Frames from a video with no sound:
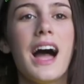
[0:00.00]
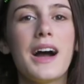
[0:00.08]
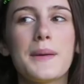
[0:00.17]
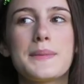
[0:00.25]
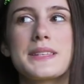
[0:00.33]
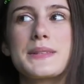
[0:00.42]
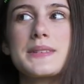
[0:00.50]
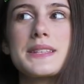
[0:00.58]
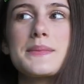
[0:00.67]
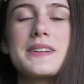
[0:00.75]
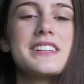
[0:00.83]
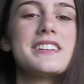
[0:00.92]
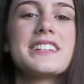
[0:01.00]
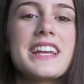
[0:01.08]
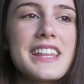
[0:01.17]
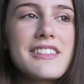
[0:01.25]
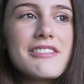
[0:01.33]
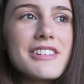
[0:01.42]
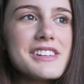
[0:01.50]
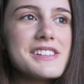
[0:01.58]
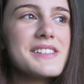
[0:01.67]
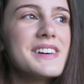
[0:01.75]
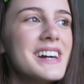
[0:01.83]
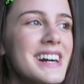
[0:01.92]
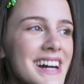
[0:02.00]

I hope this was somewhat entertaining for you.